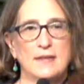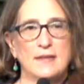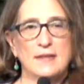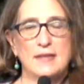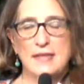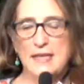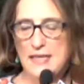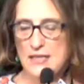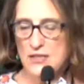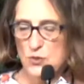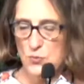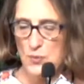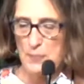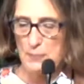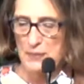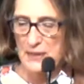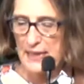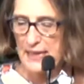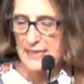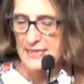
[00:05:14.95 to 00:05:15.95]
needs
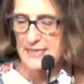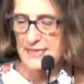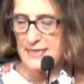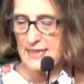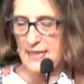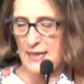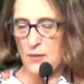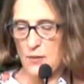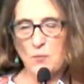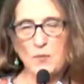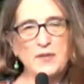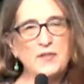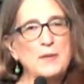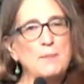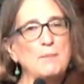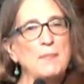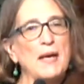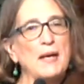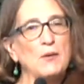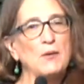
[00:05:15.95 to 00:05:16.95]
replacing with a
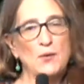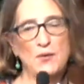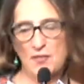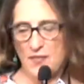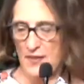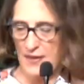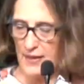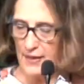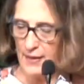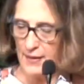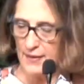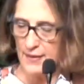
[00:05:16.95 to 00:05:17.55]
better thing?